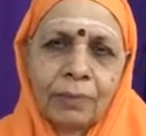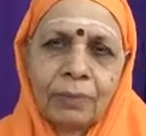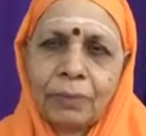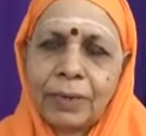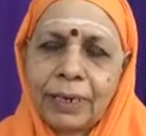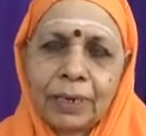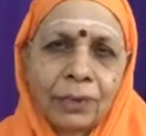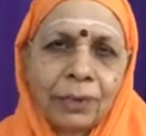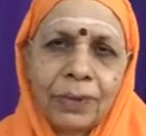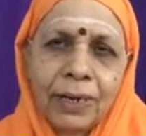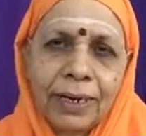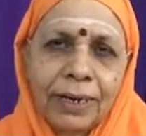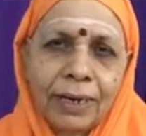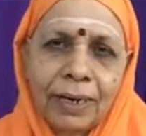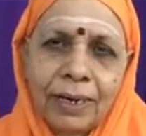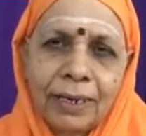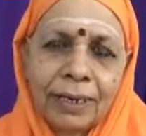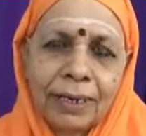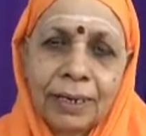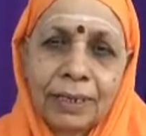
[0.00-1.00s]
But you
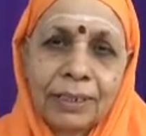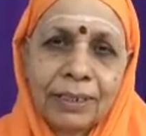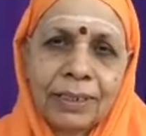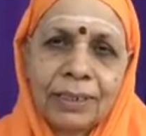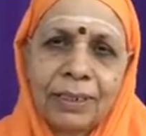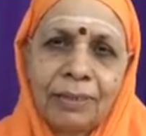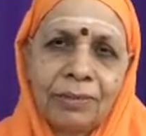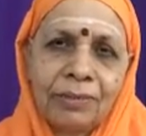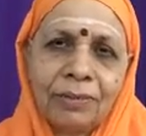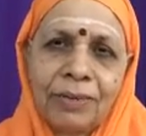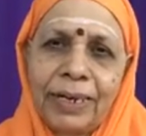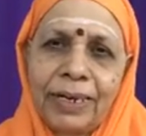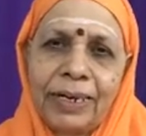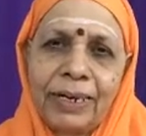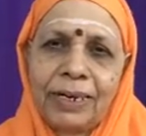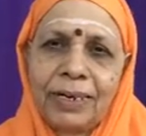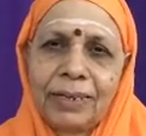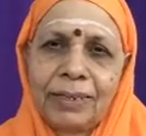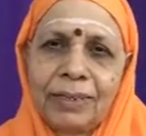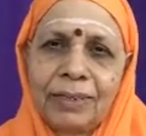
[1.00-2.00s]
cannot touch the
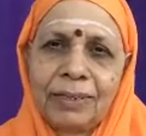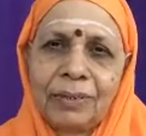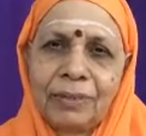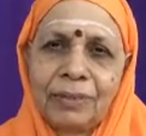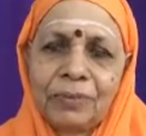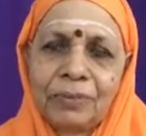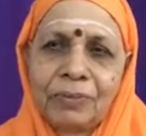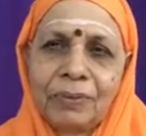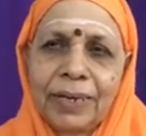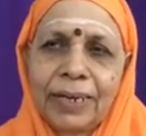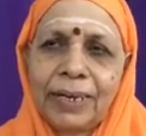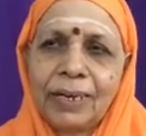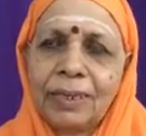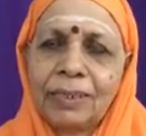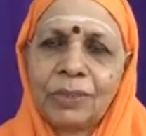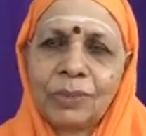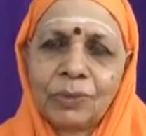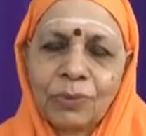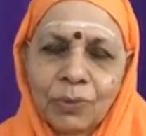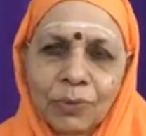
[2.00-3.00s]
fire. Fire
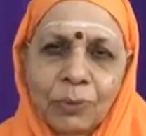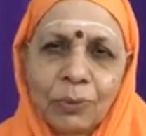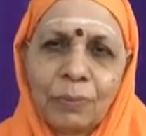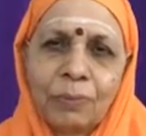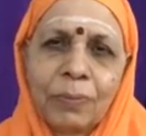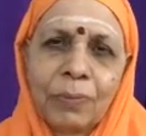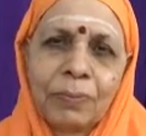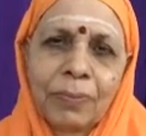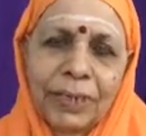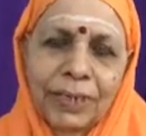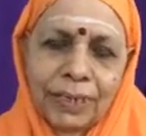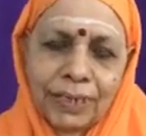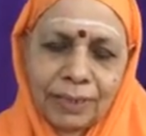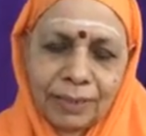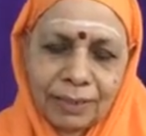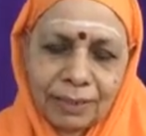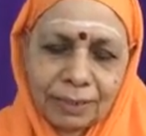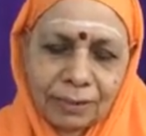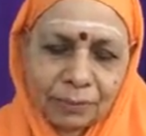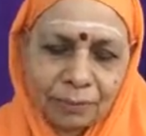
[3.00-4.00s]
swarupam it
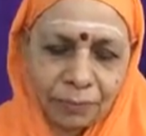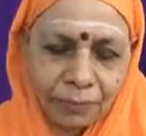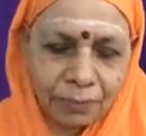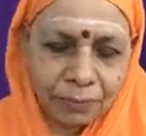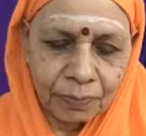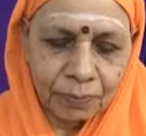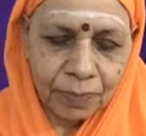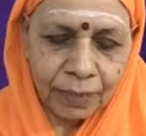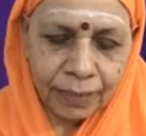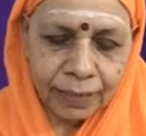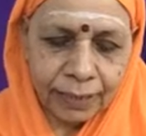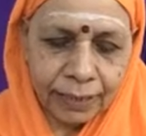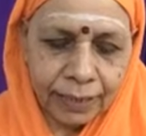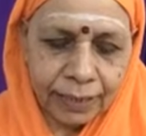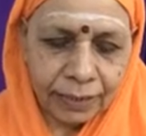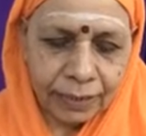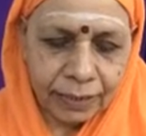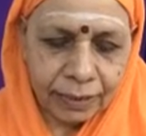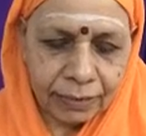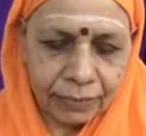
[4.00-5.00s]
is.
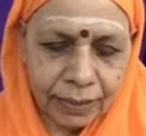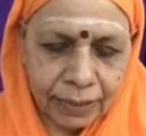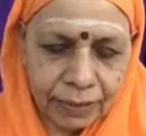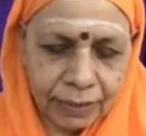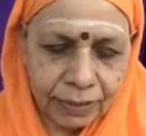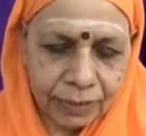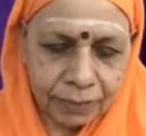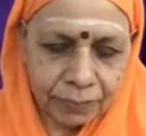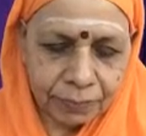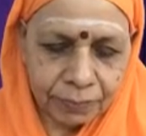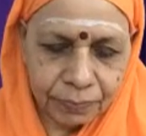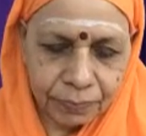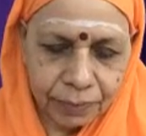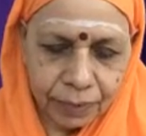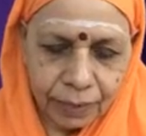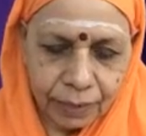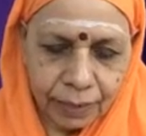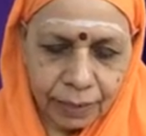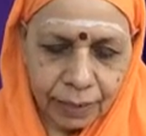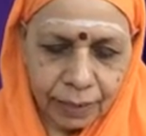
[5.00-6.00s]
Next verse.
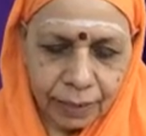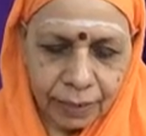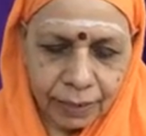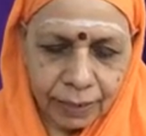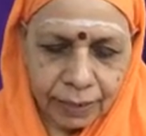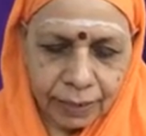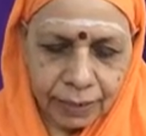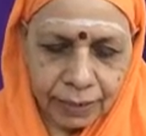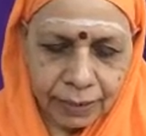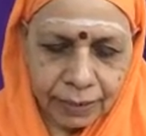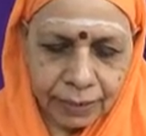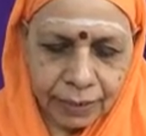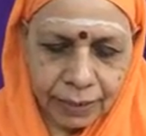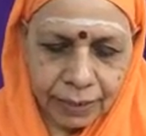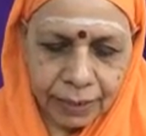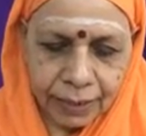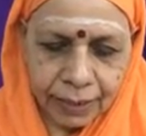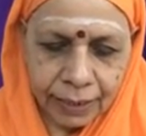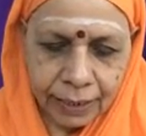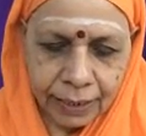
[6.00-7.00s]

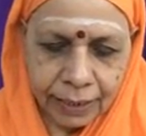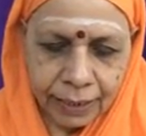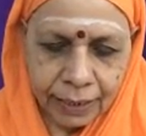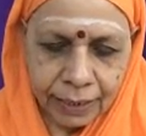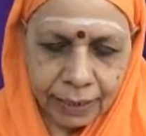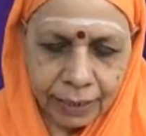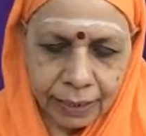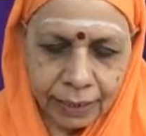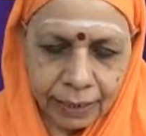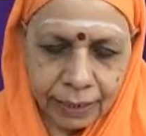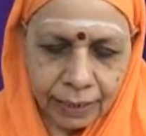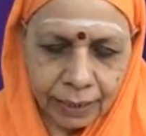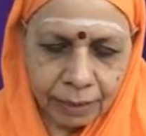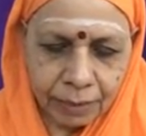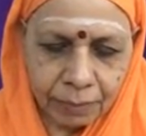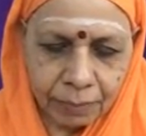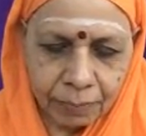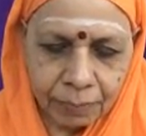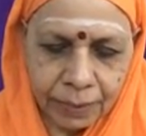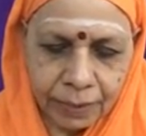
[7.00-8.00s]
Nisheka
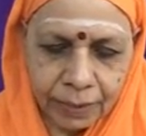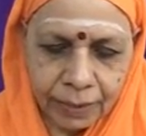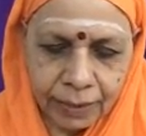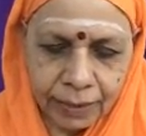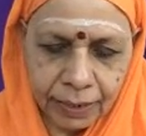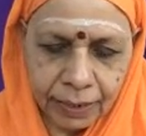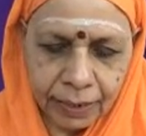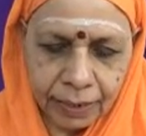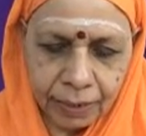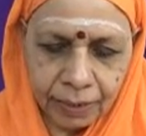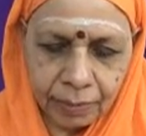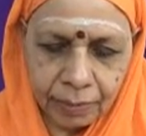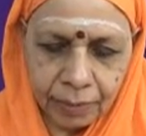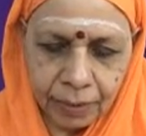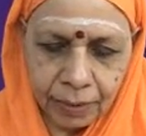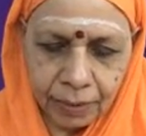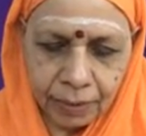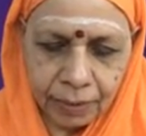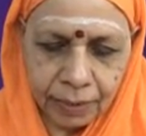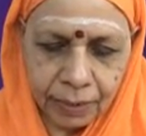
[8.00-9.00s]
garbha
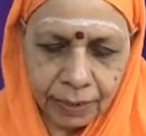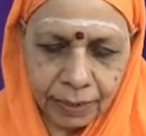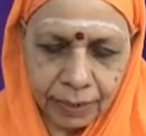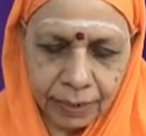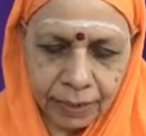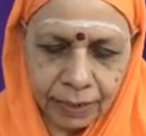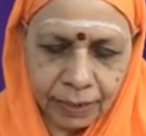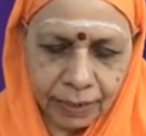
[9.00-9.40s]
janmani